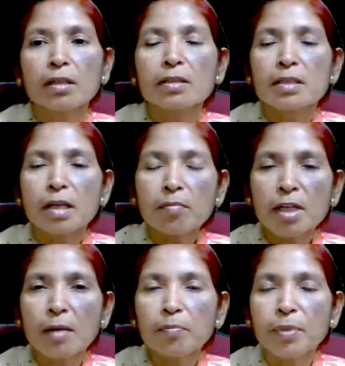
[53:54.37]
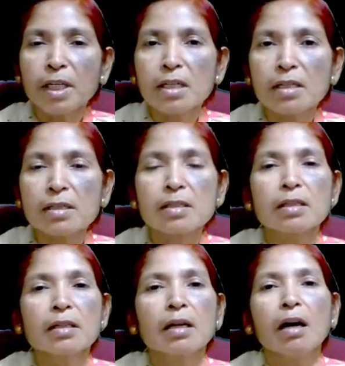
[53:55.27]
some companies
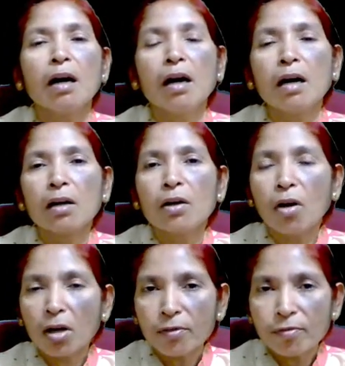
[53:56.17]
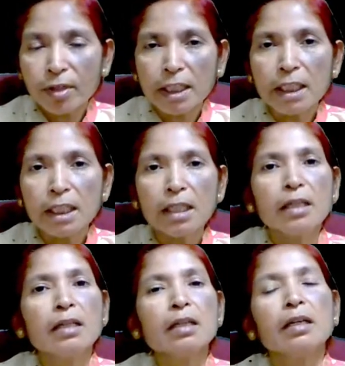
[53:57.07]
are not freely
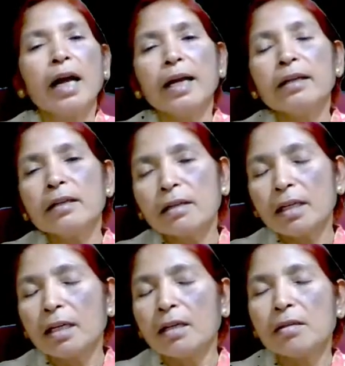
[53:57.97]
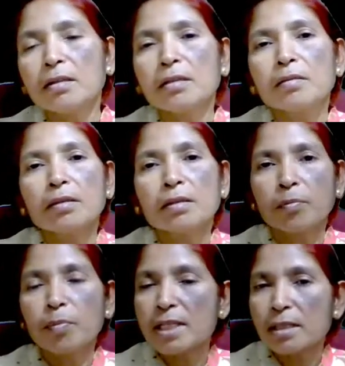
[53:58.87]
enter in
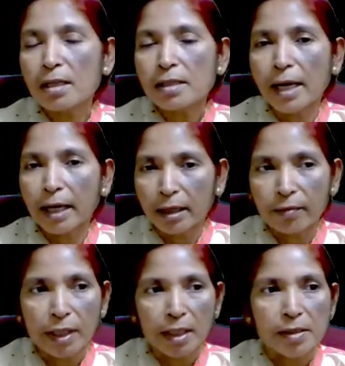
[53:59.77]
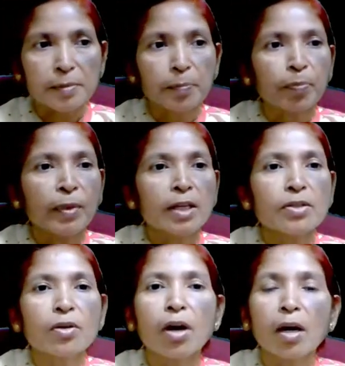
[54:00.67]
business activities.
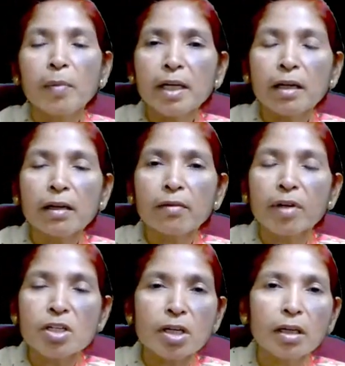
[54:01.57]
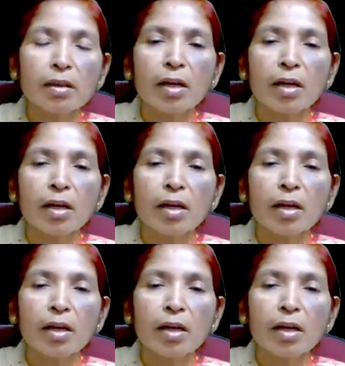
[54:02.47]
So government intervention in